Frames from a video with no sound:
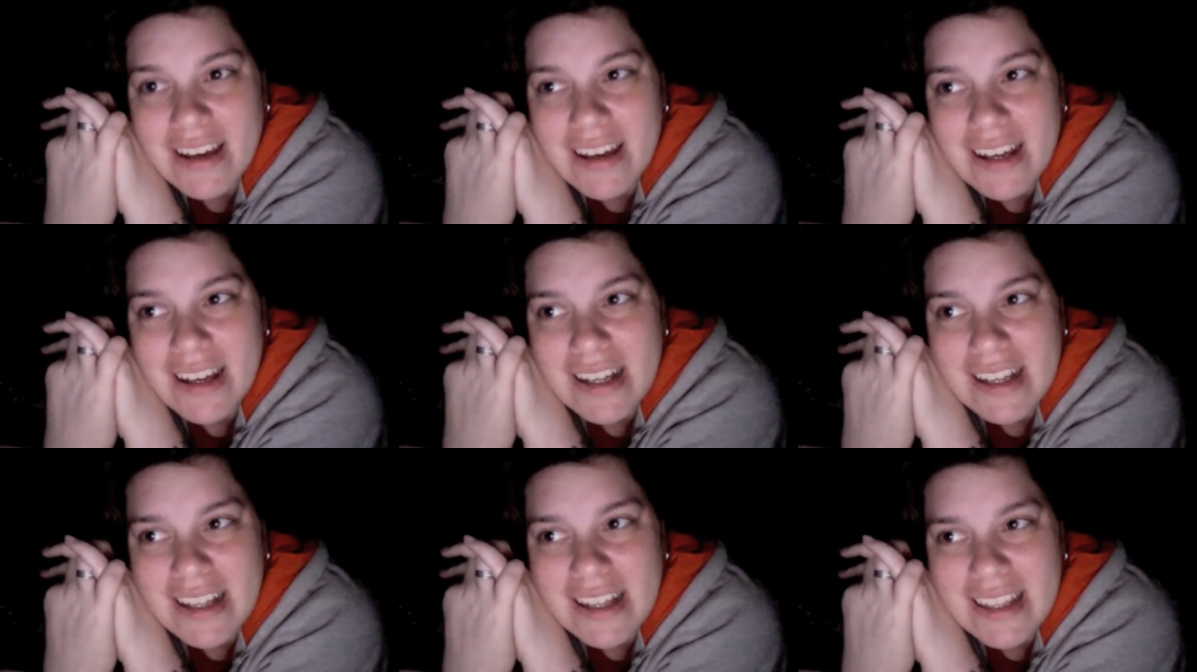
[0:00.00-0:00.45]

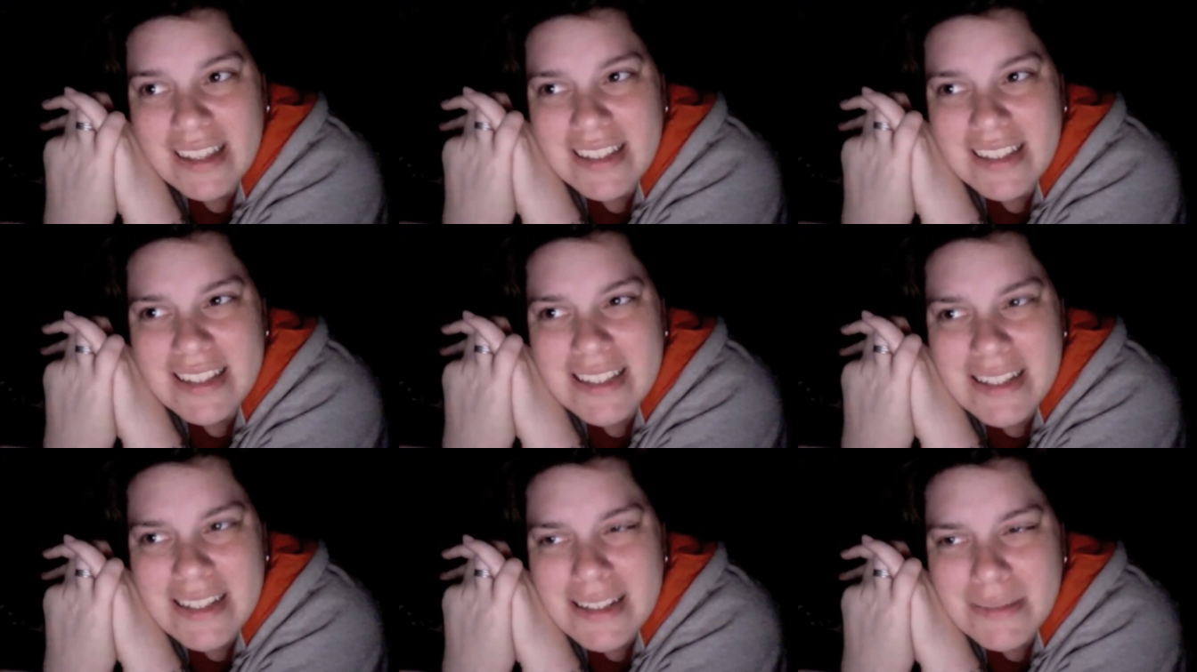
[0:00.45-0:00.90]
I
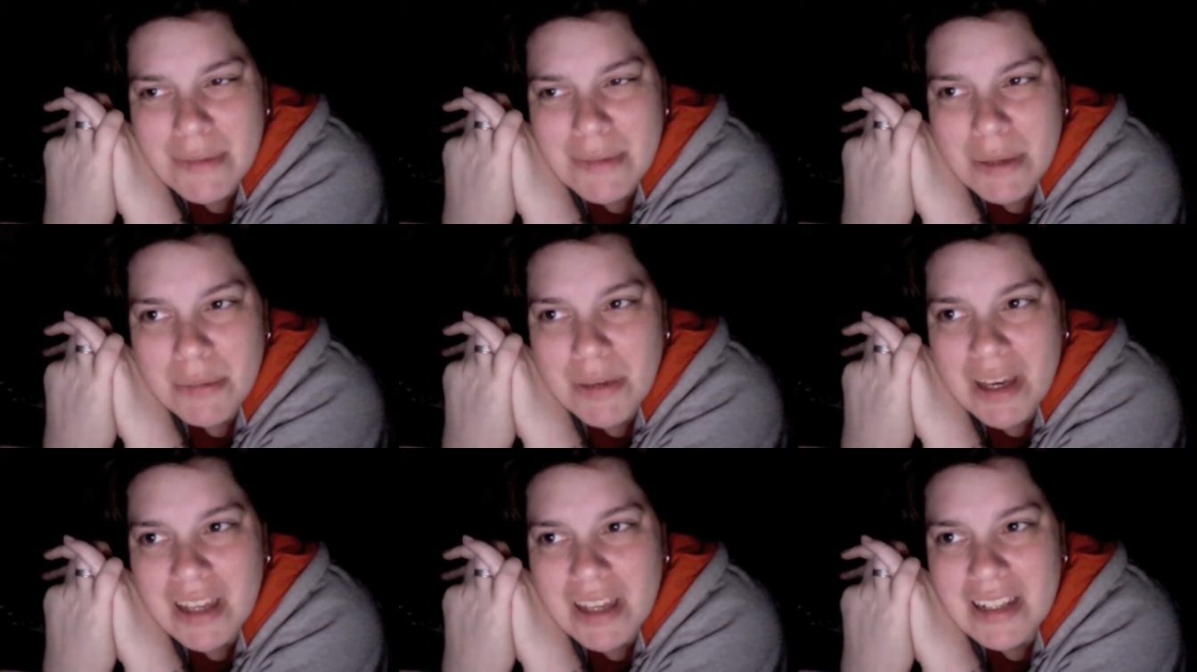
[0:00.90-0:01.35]
listened to my
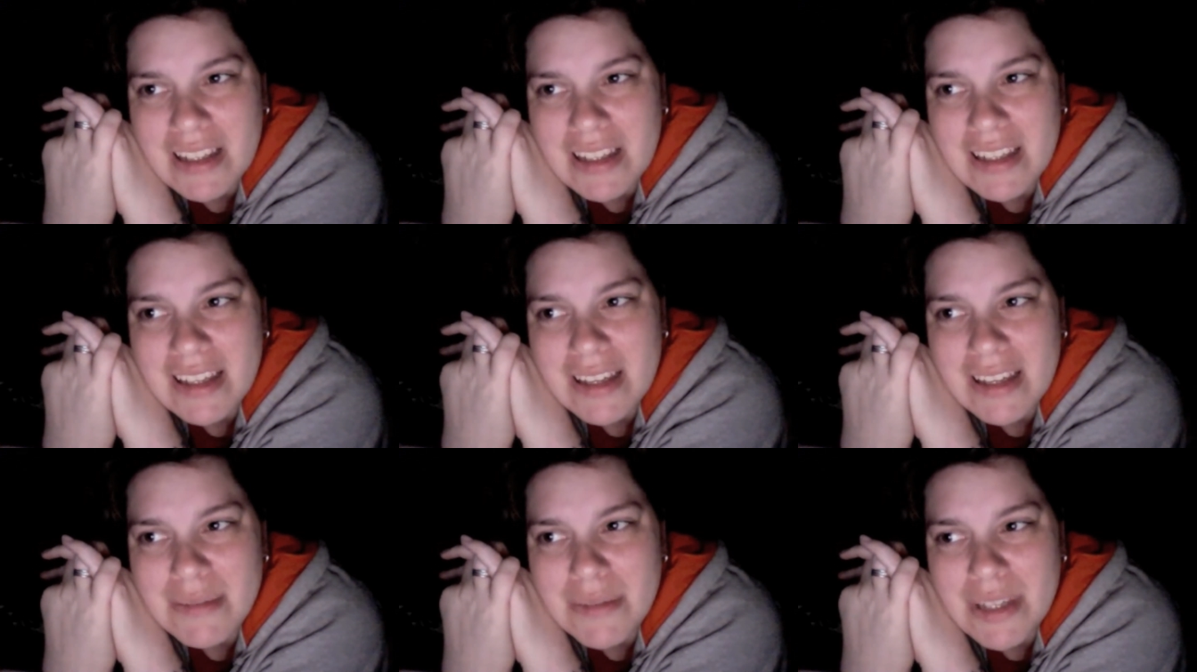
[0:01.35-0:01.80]

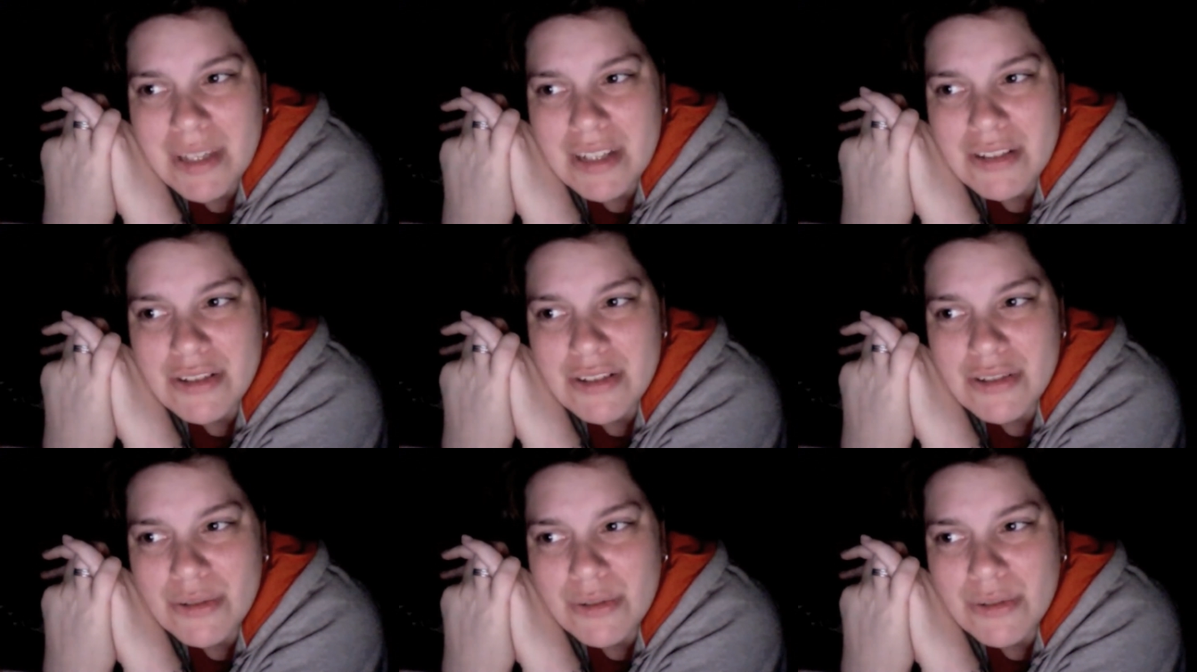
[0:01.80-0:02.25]
body. I made
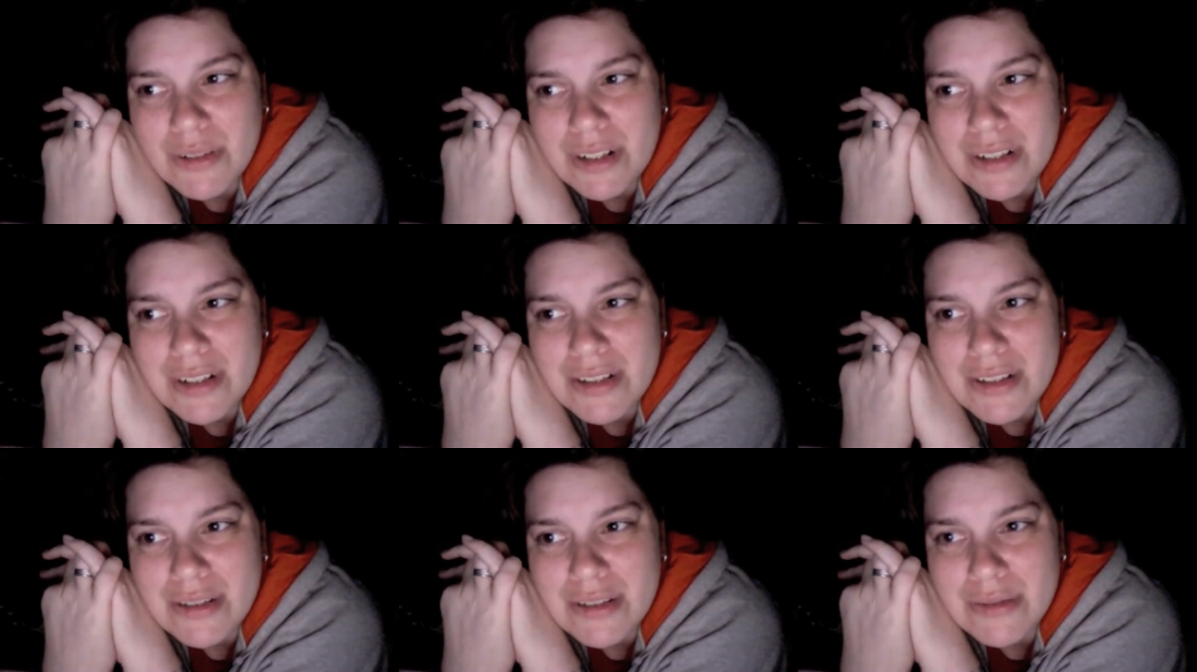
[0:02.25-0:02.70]

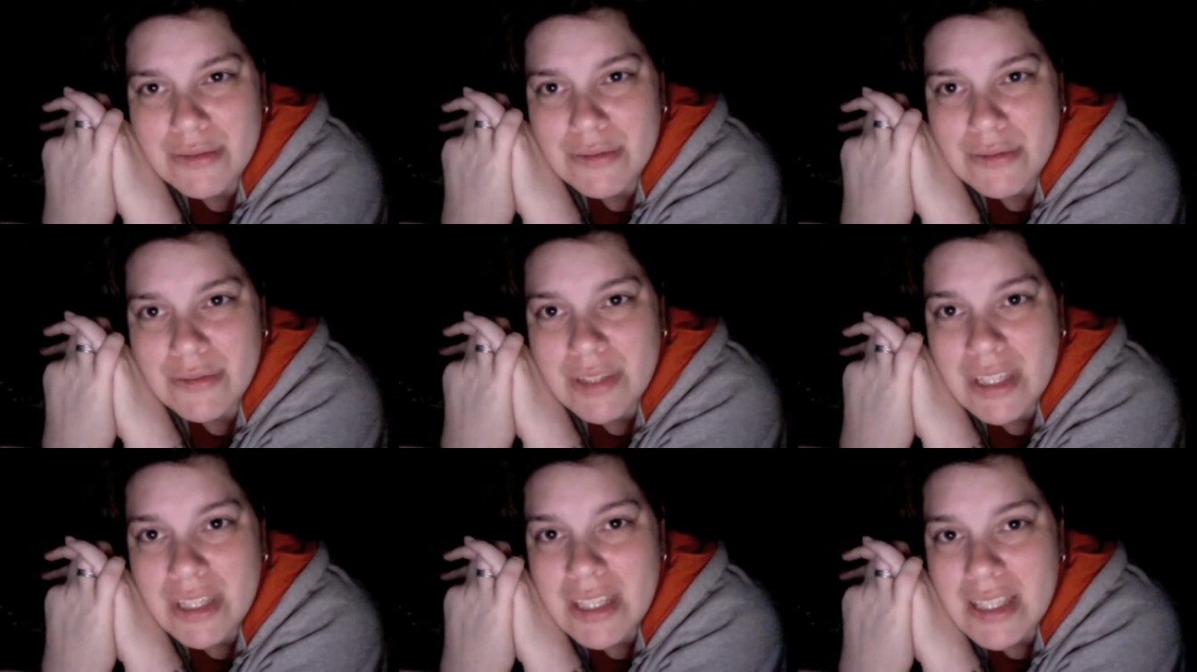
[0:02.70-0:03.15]
sure to